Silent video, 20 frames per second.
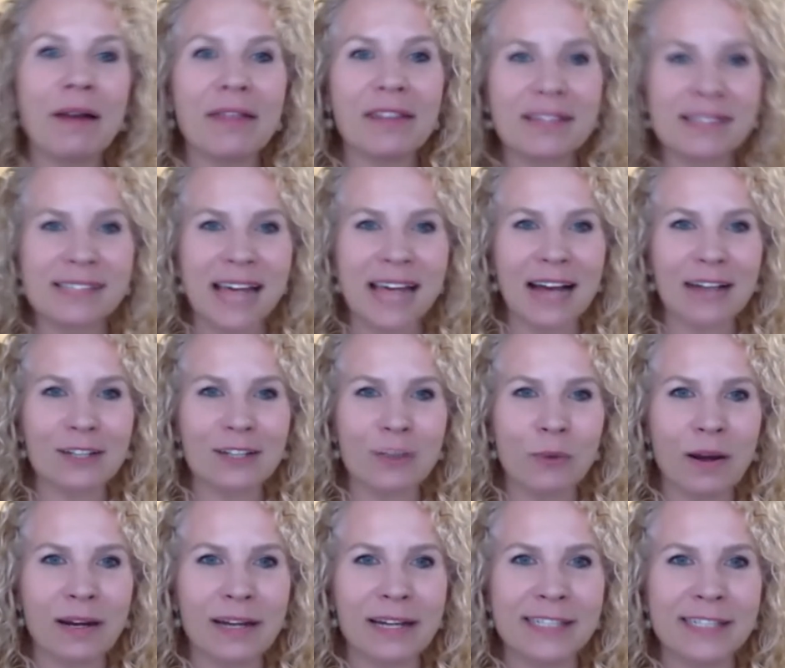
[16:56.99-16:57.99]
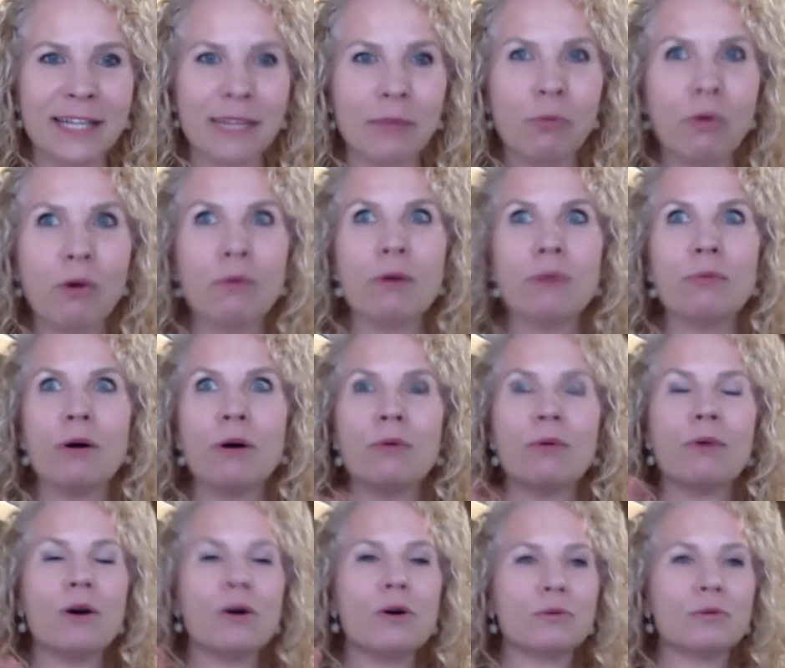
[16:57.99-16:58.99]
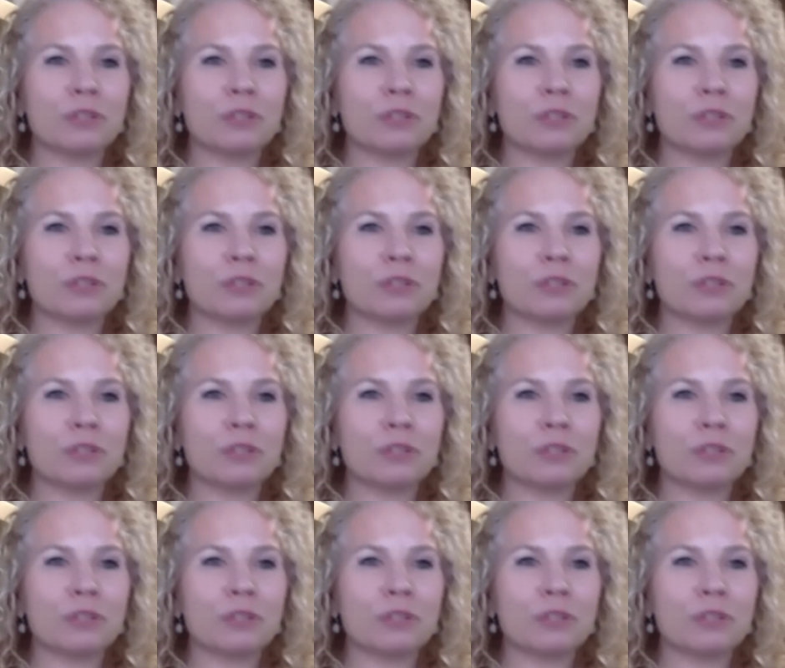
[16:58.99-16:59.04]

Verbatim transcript: the exact one. And he's like, Whoa, whoa, whoa, whoa.